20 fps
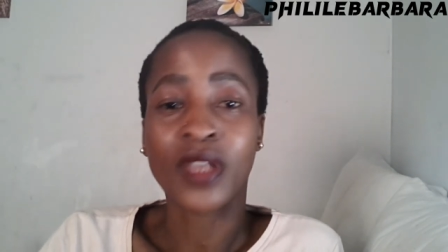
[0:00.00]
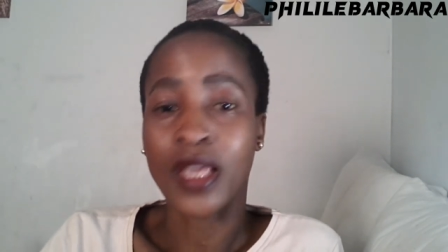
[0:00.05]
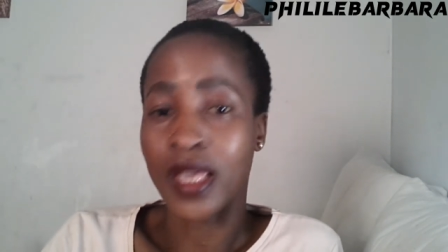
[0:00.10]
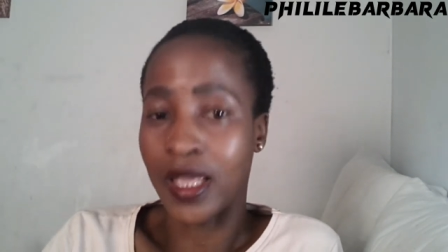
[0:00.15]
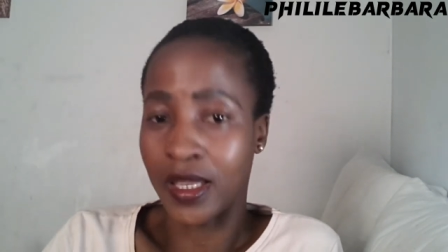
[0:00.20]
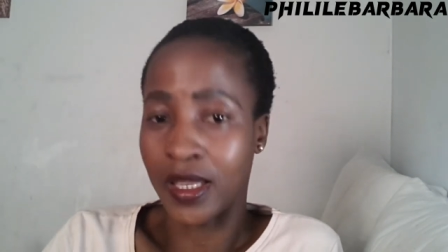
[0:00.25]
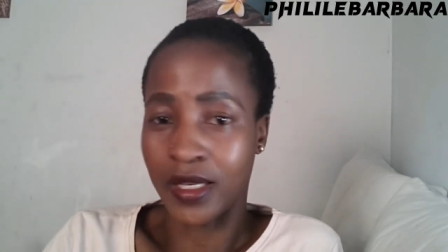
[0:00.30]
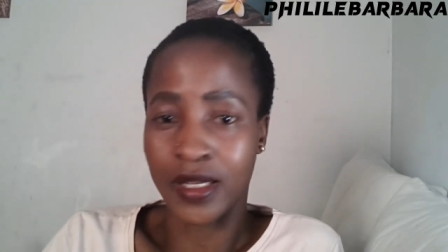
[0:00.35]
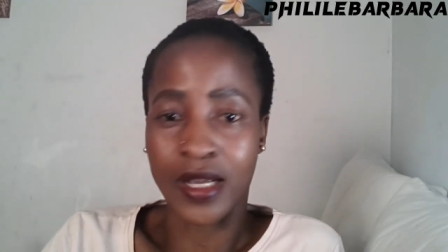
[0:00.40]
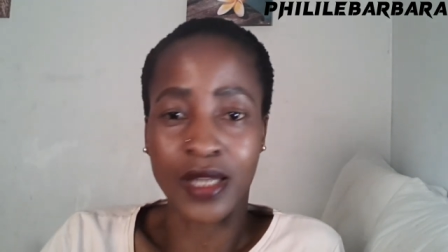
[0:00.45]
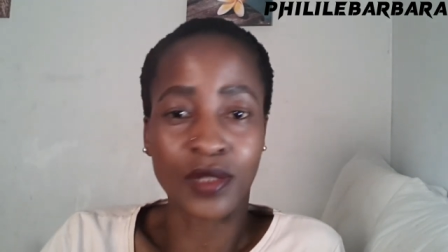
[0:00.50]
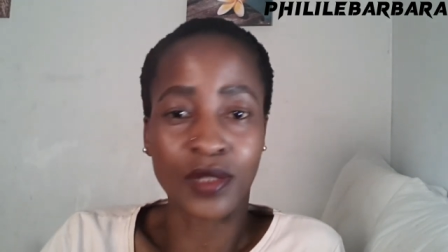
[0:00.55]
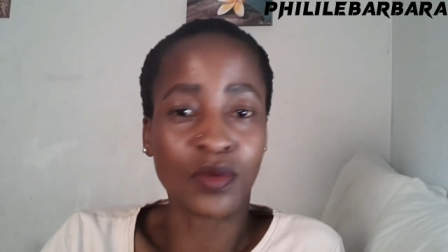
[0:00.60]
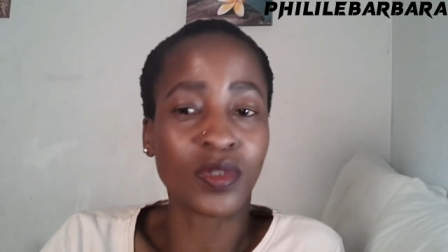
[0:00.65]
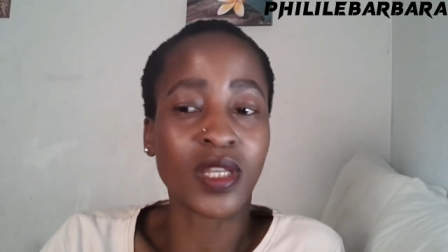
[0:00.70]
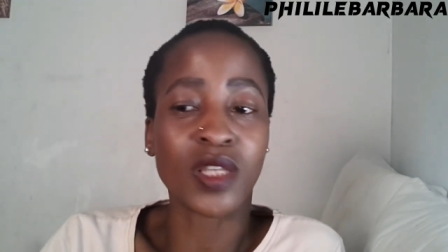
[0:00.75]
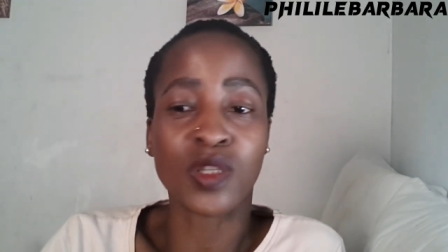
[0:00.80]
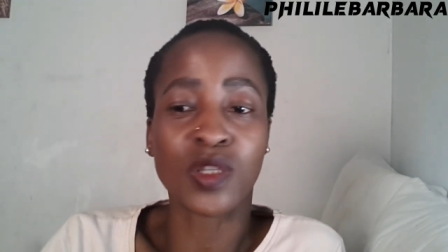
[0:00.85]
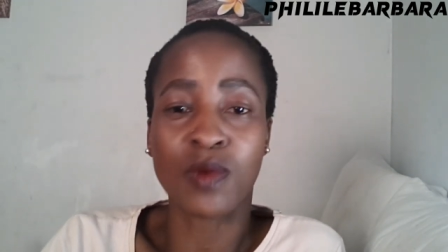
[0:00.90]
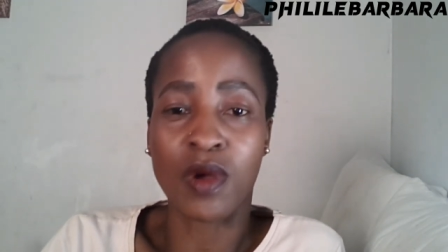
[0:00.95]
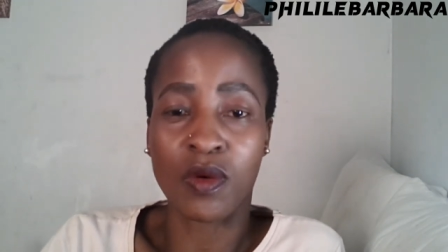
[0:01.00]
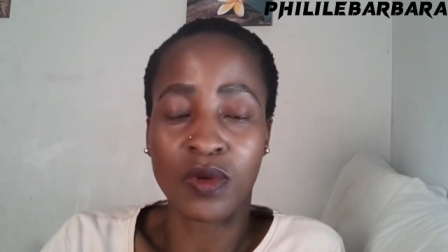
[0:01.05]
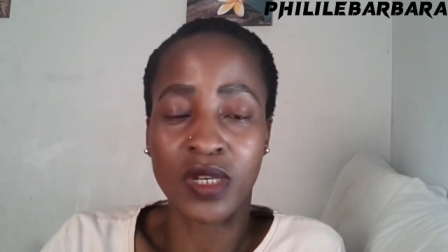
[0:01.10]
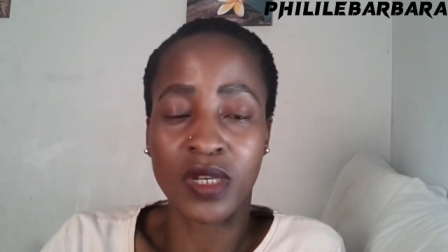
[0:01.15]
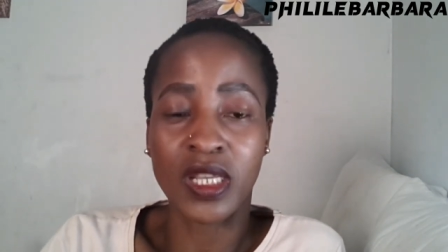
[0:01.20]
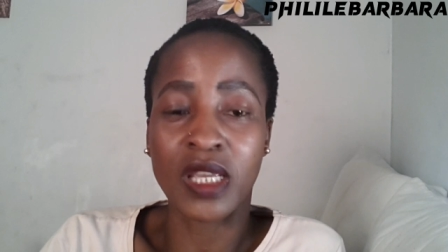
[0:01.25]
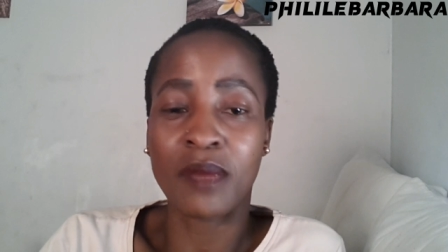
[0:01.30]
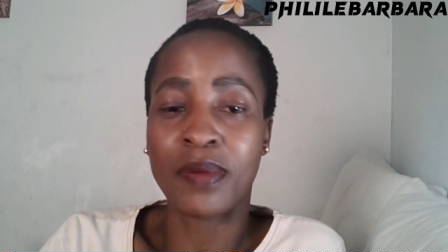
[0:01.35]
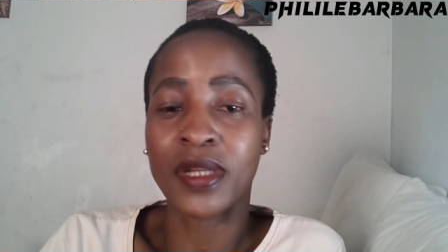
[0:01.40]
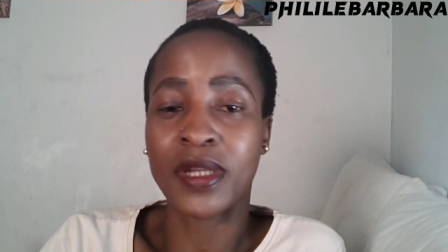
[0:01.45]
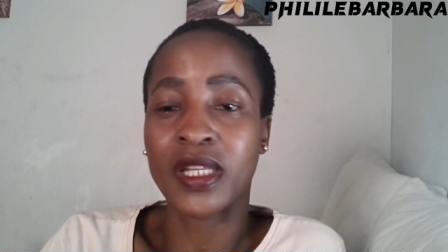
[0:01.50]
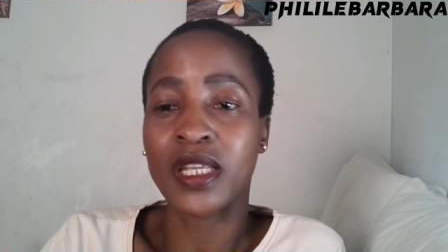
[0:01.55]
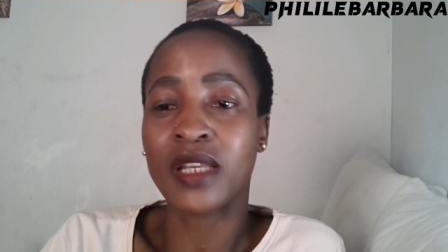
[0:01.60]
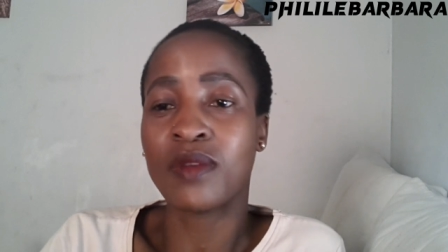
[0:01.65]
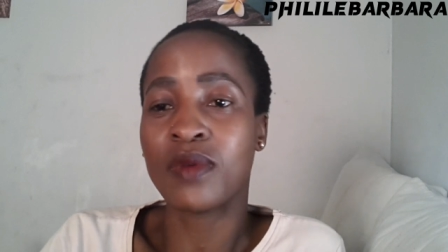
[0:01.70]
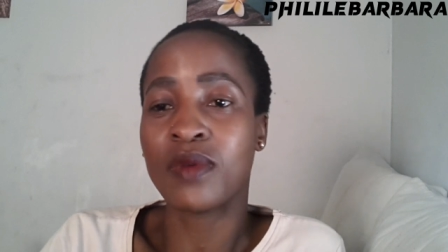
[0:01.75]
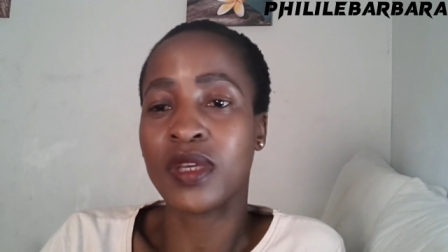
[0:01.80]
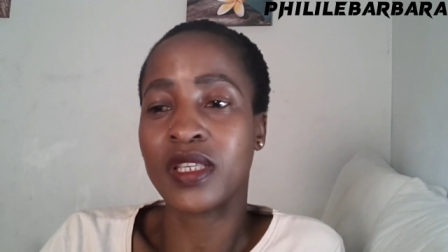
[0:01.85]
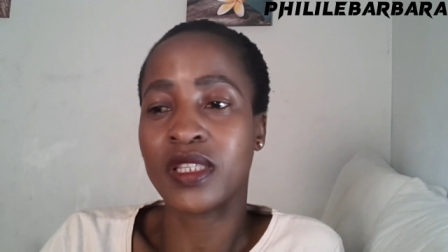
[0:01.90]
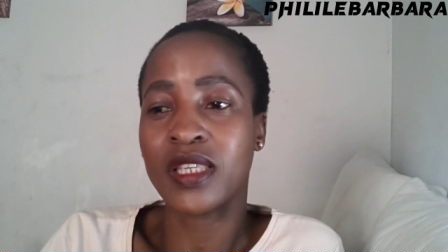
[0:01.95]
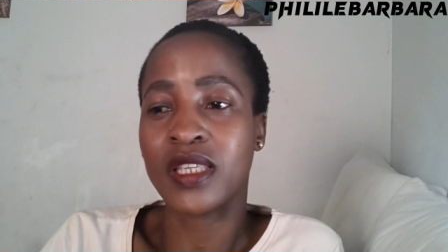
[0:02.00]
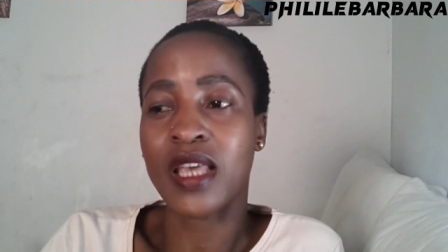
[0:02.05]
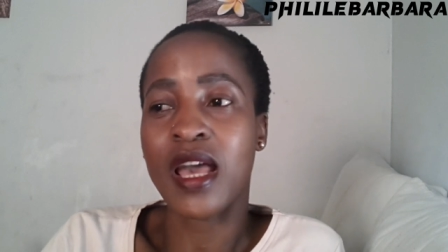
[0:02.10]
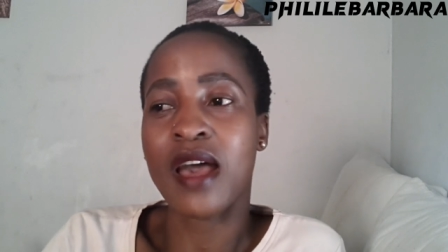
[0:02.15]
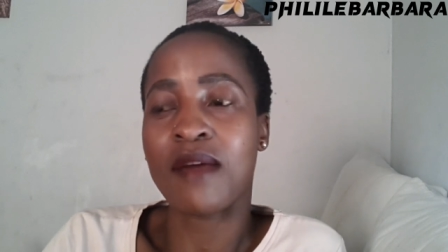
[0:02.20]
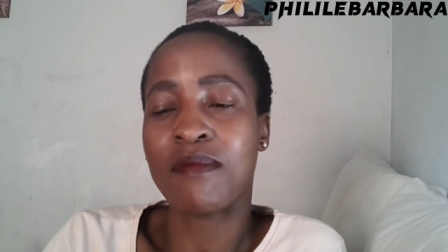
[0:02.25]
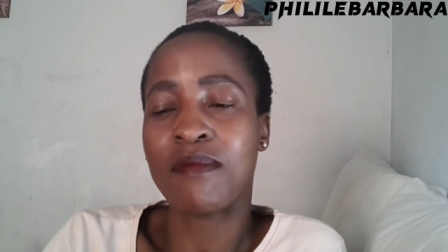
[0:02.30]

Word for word: and ngathi kusazoba kuningi but anyways yeah